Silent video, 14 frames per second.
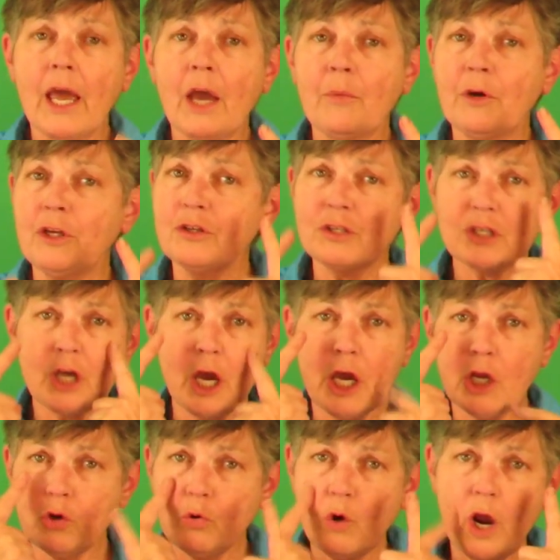And when you
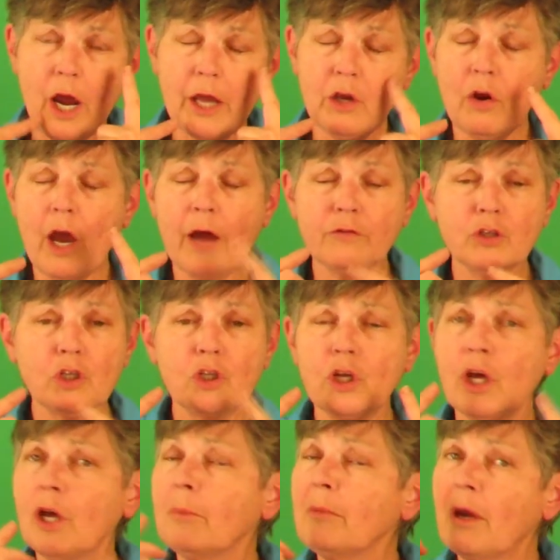sign cry, you have to,
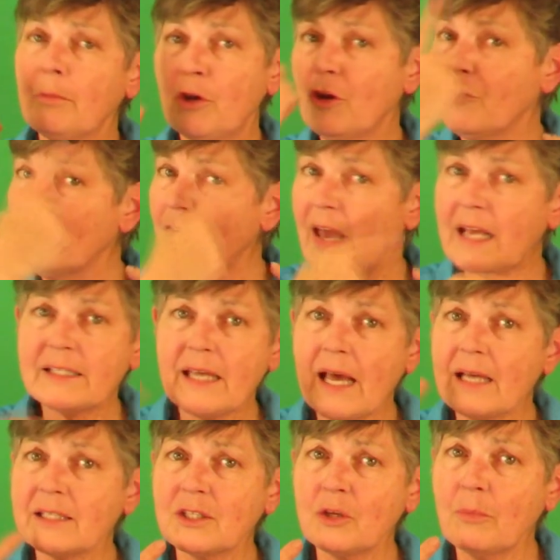remember your face
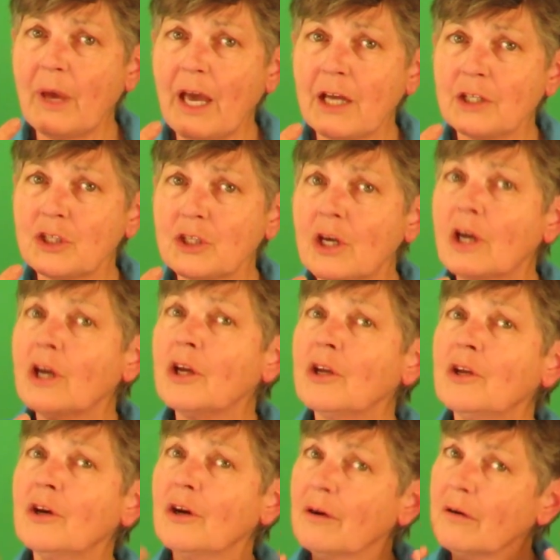has to match
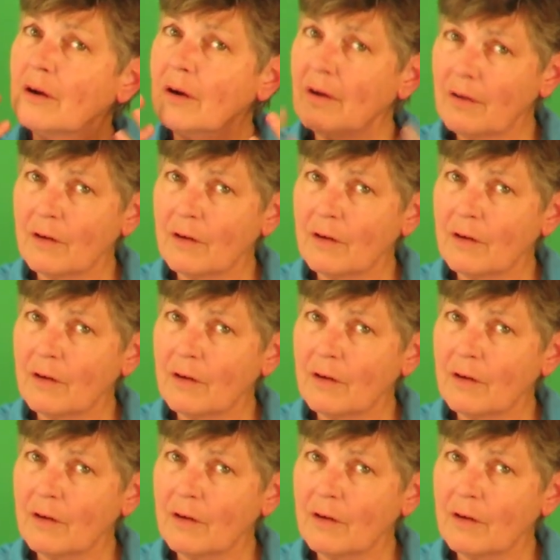your